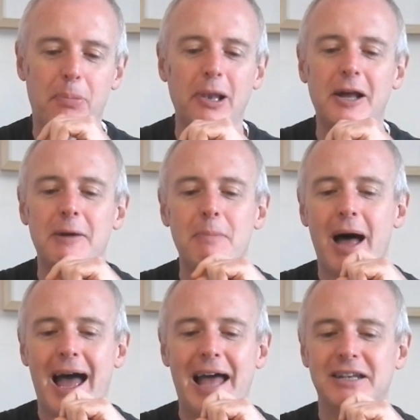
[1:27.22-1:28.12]

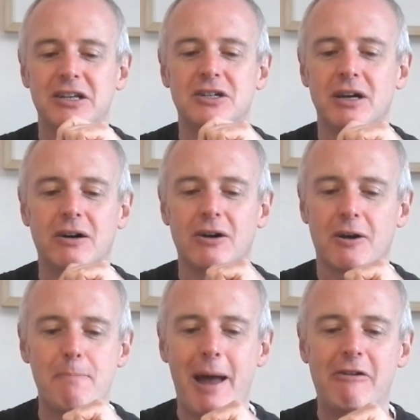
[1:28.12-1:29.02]
plum and
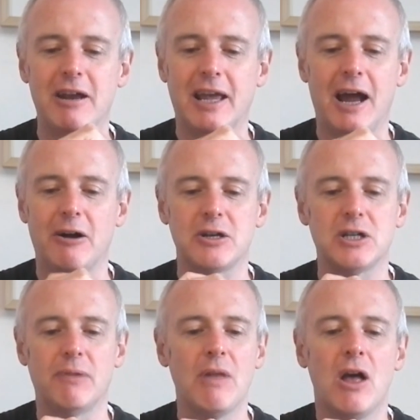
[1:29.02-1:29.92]
dark berry
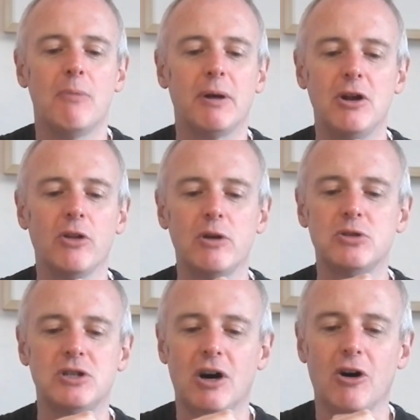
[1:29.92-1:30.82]
character, but not
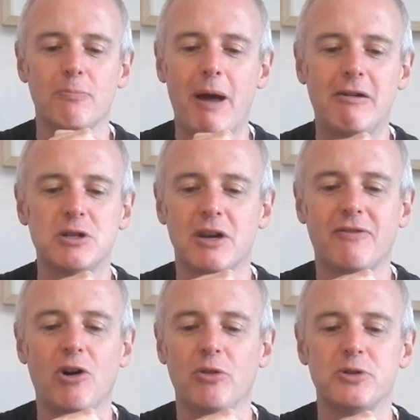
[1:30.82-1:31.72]
those dark berries that
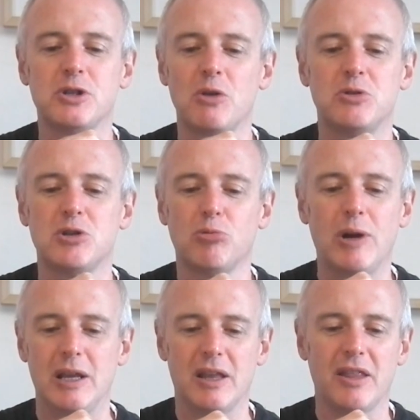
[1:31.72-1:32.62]
have gone so
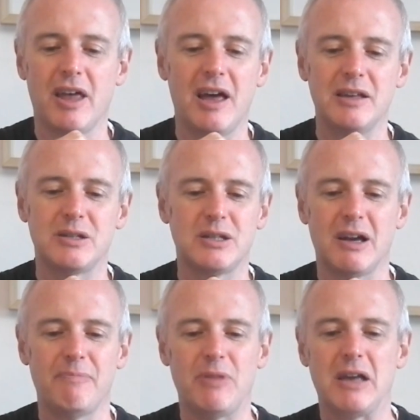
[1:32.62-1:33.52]
sweet that
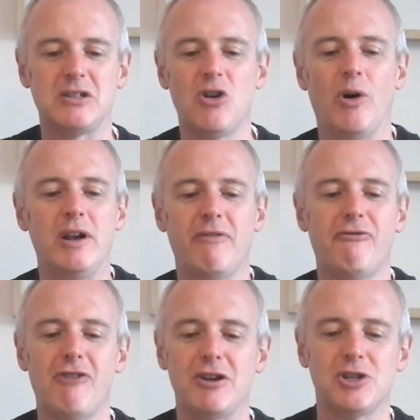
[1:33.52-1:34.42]
there's not enough
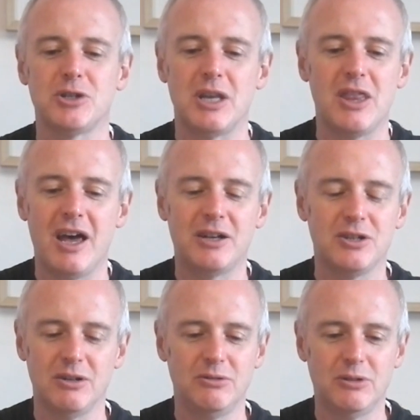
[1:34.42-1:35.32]
freshness in there
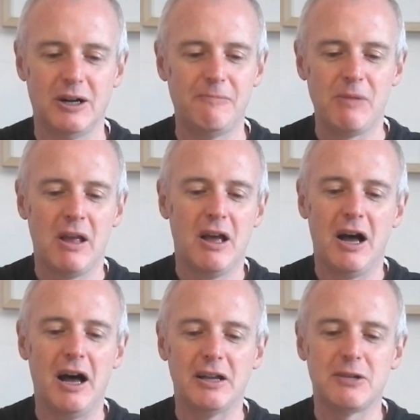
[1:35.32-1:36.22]
to
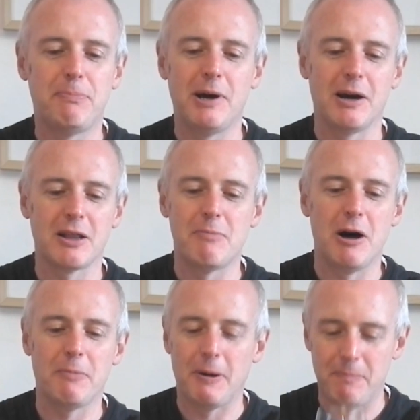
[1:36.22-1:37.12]
perk them
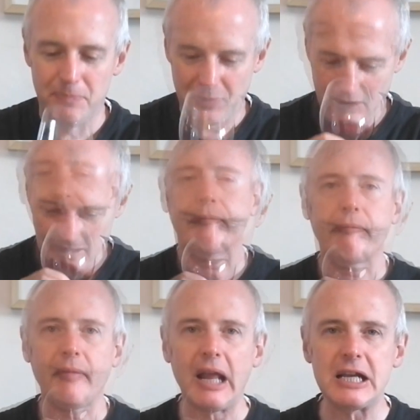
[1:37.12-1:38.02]
up.
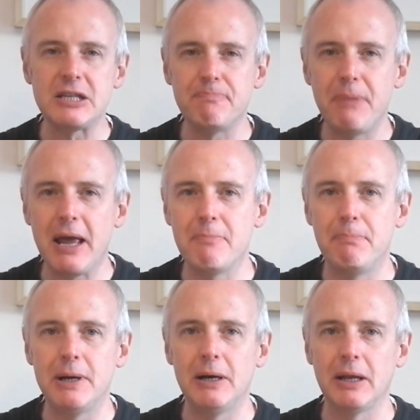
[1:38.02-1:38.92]
It's a big,
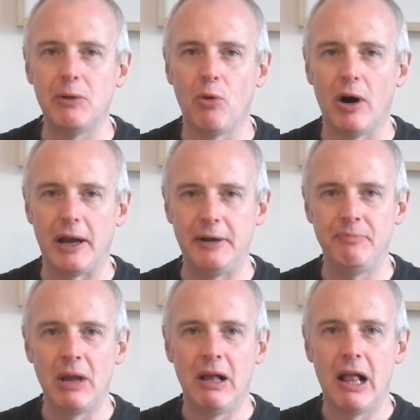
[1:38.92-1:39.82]
burly
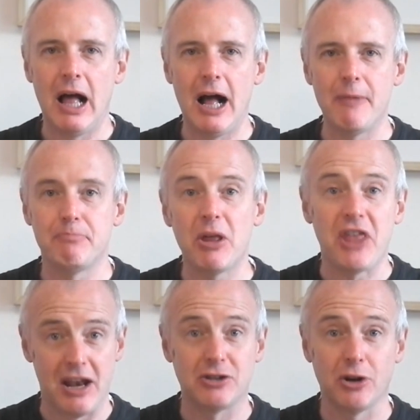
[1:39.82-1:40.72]
wine, but
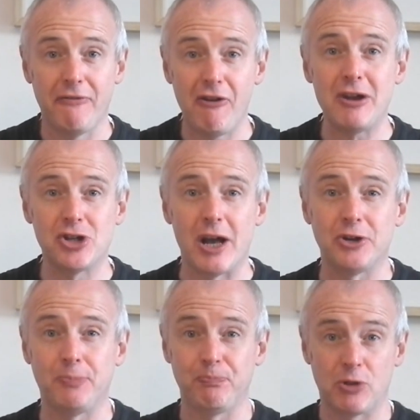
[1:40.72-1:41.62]
then it's got a fresh
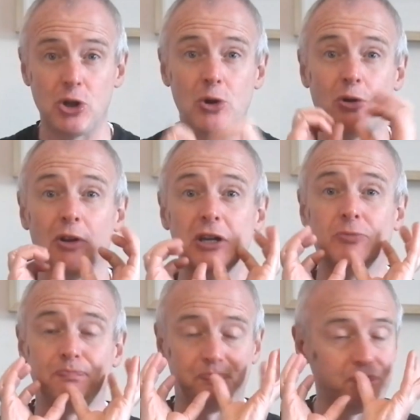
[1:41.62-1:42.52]
edge. So you've got
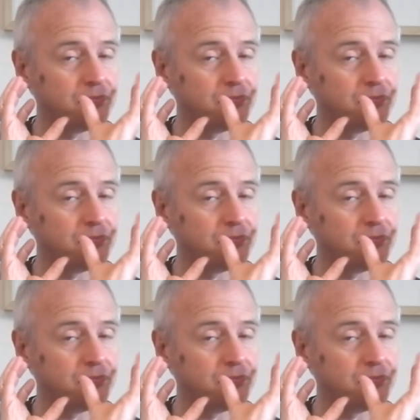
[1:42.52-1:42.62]
this